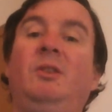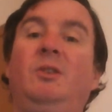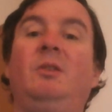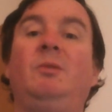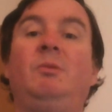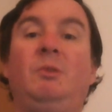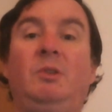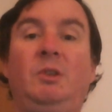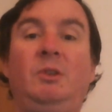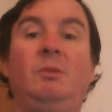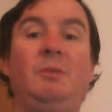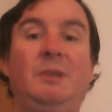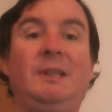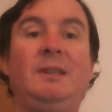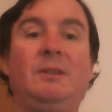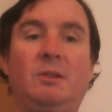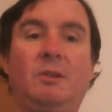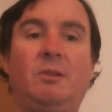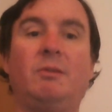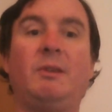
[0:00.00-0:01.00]
So you
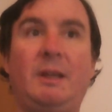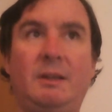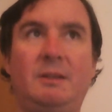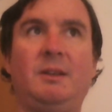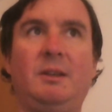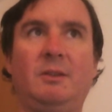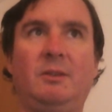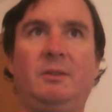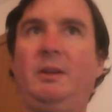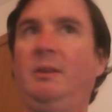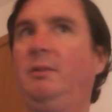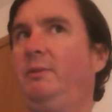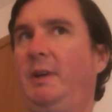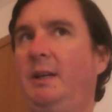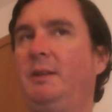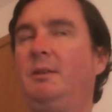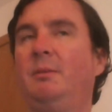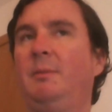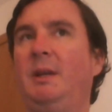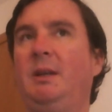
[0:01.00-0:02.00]
need to create it yourself,
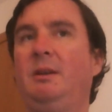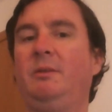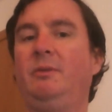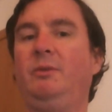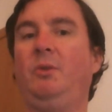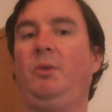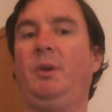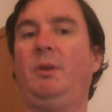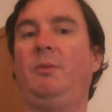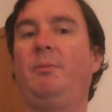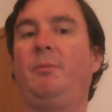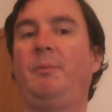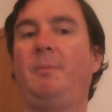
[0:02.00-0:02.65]
I can't make it for you.